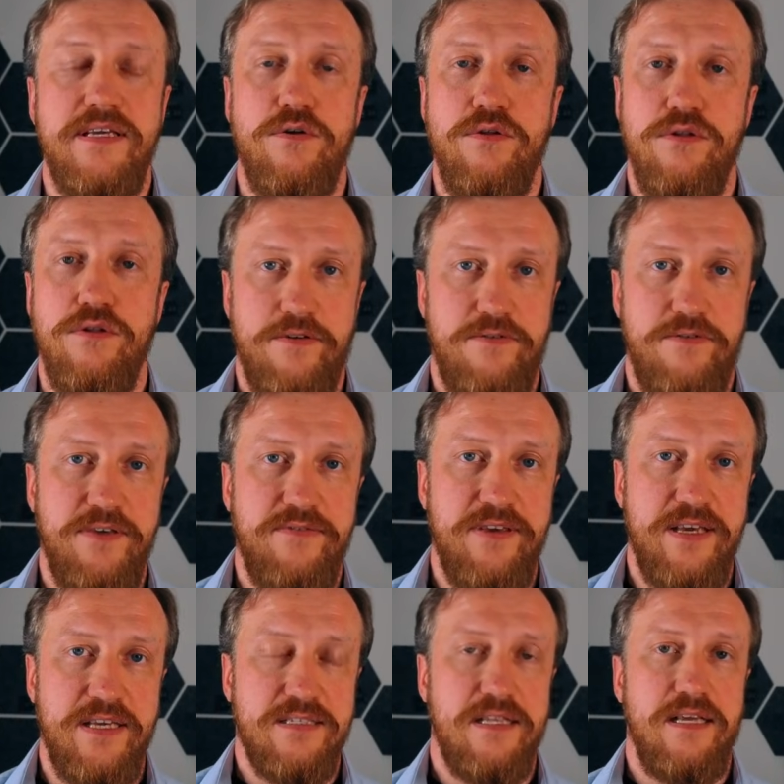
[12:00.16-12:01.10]
all the
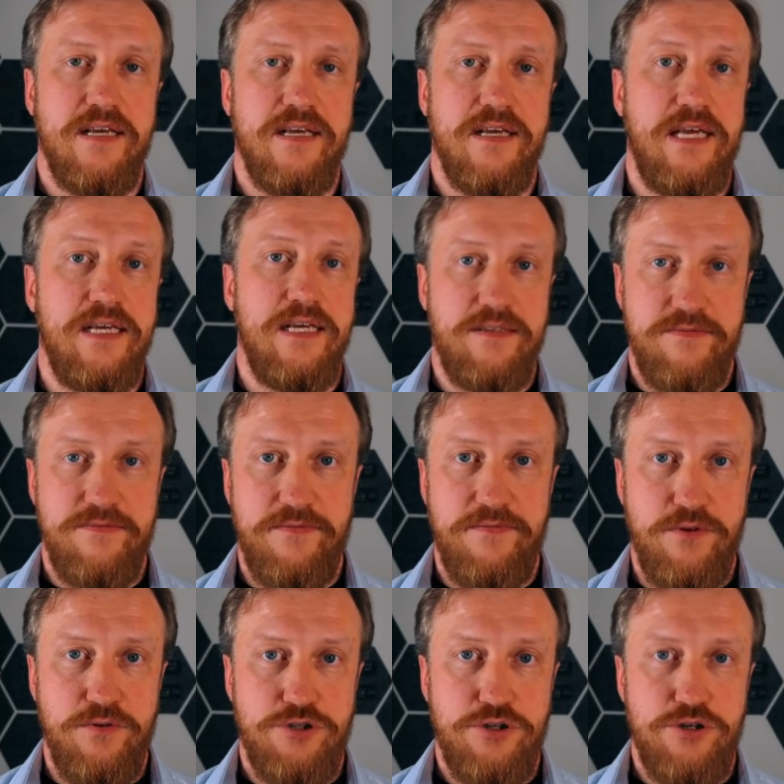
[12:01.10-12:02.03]
things like that in the
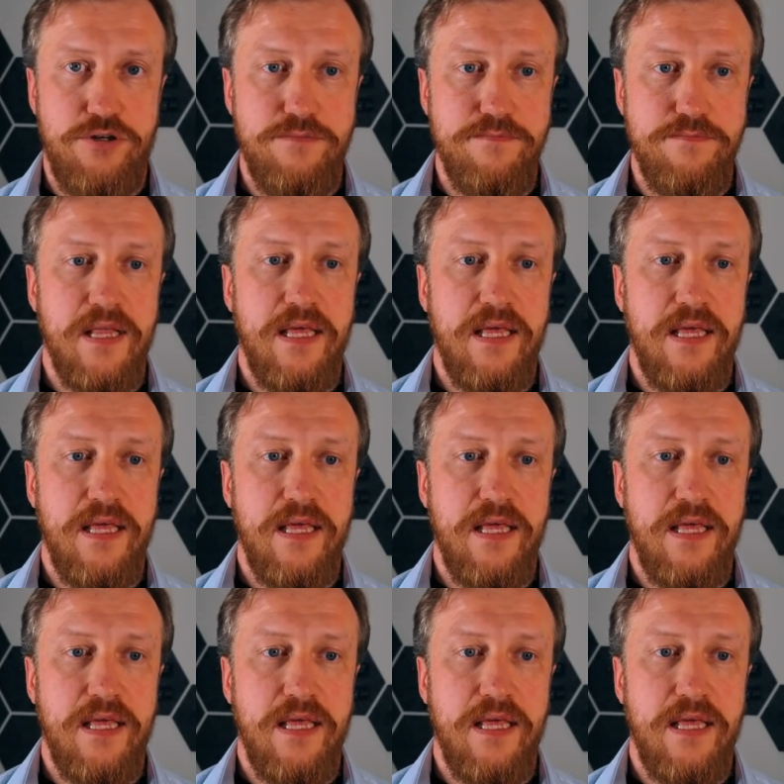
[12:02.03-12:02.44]
future.